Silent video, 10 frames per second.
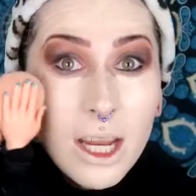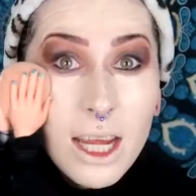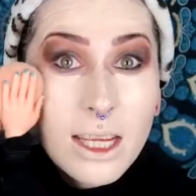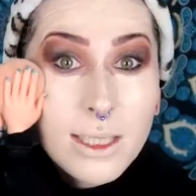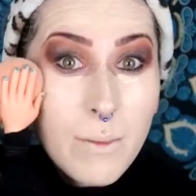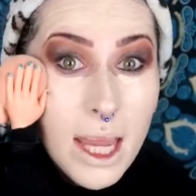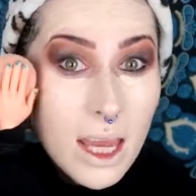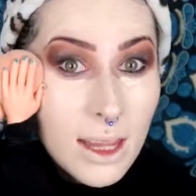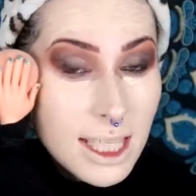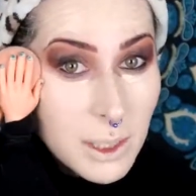But it is
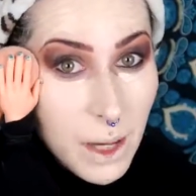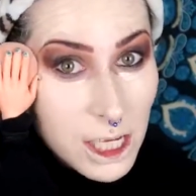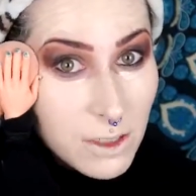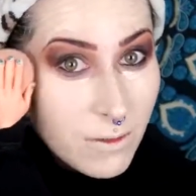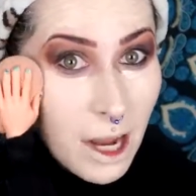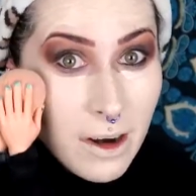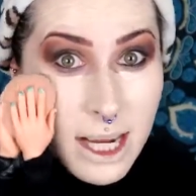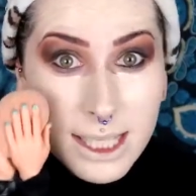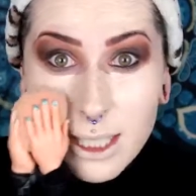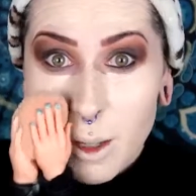making the sponge
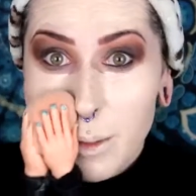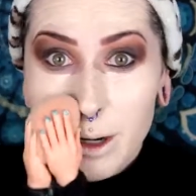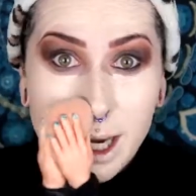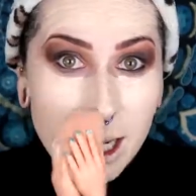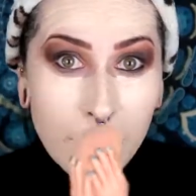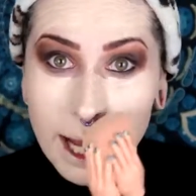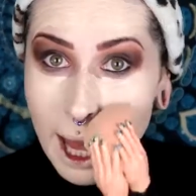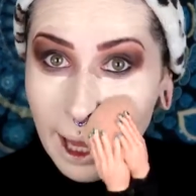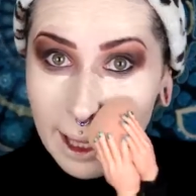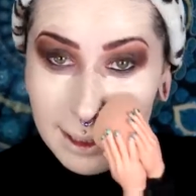very slippery in my
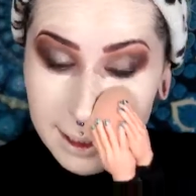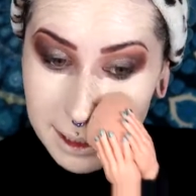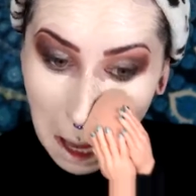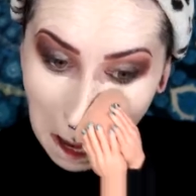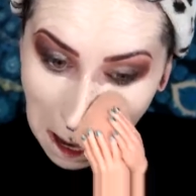hands.